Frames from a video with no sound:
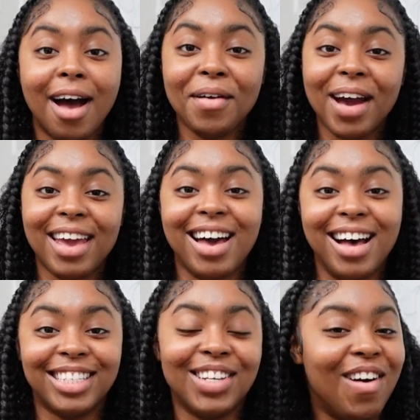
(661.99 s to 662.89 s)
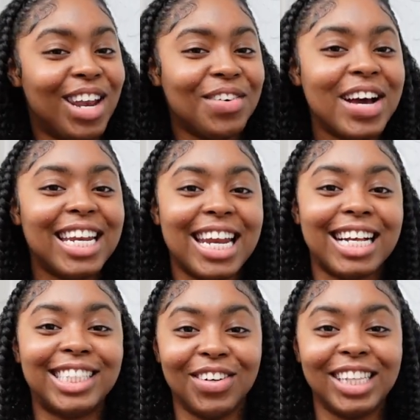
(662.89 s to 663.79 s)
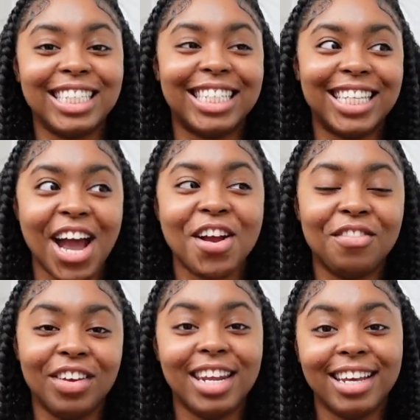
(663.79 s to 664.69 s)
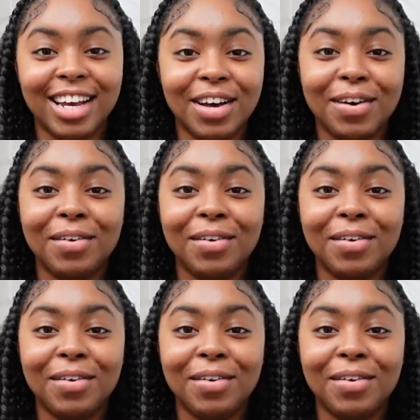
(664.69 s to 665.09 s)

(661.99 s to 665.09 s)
Okay, y'all, so I know I did not talk this entire video.